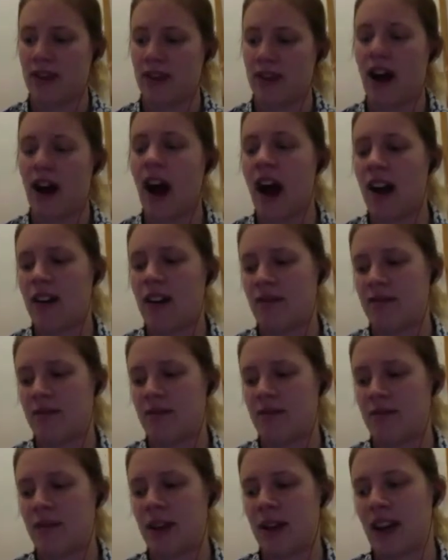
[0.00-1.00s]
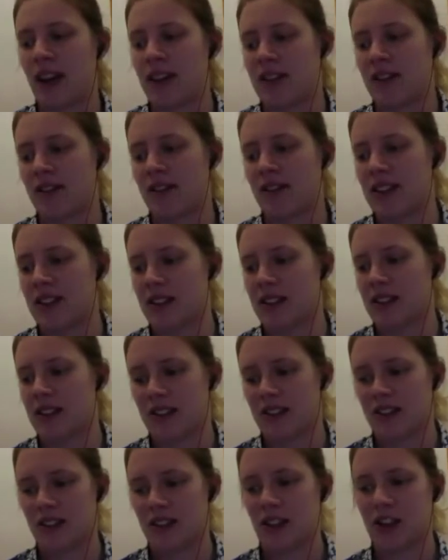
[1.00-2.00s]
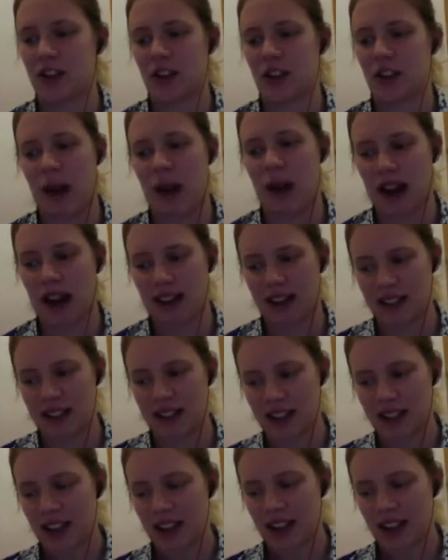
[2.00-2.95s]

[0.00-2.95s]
not because of his surgery practice.